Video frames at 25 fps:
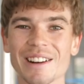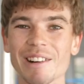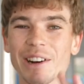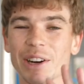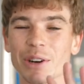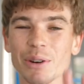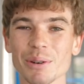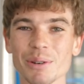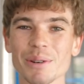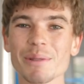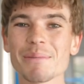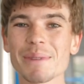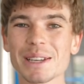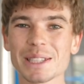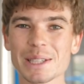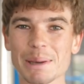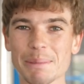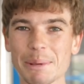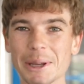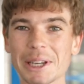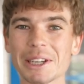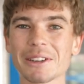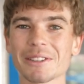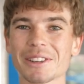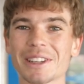Now I don't want to mess up
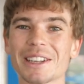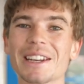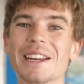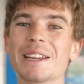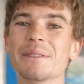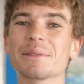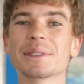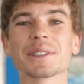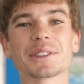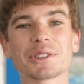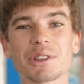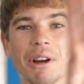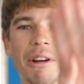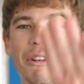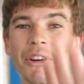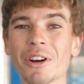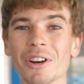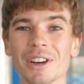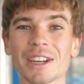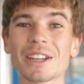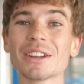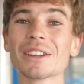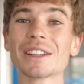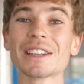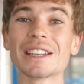any of the names here, so I've got
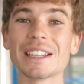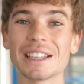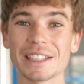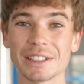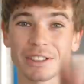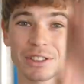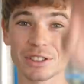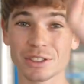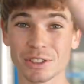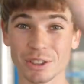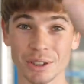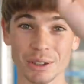a little list.